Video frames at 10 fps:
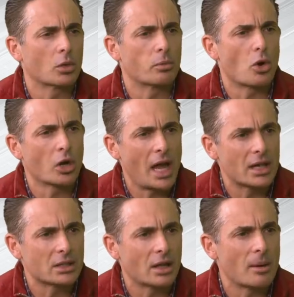with
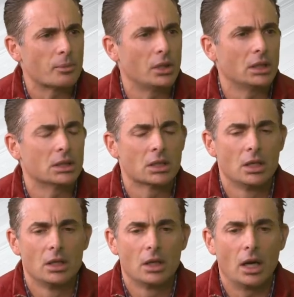broadcasting companies,
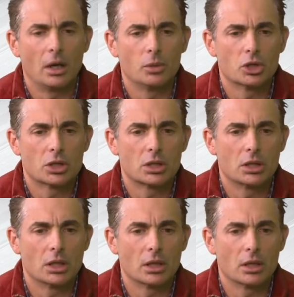uh, we
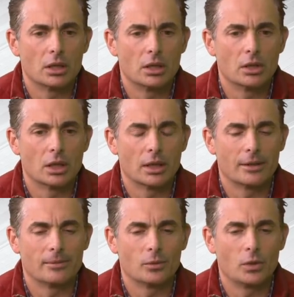just did a,
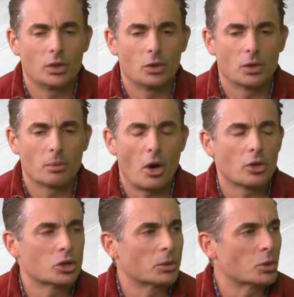uh, we're doing
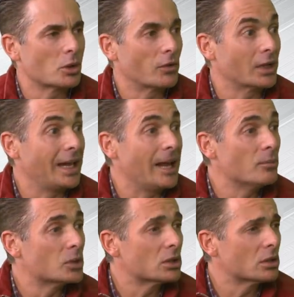partnerships with different
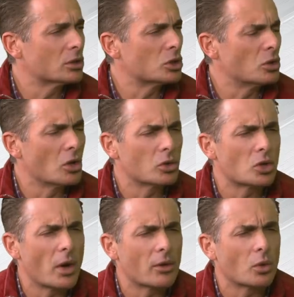games
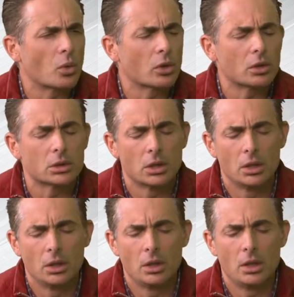studios around the world,
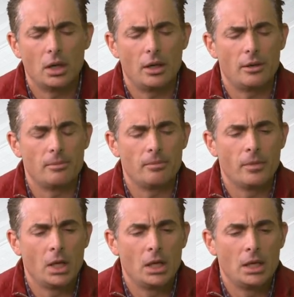um,
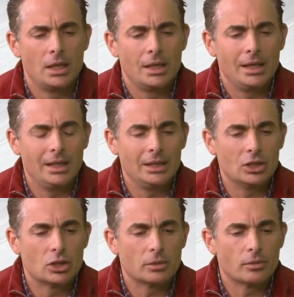
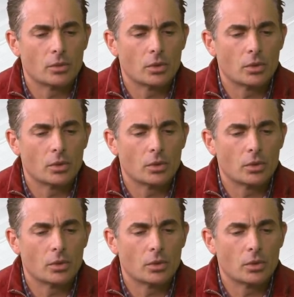is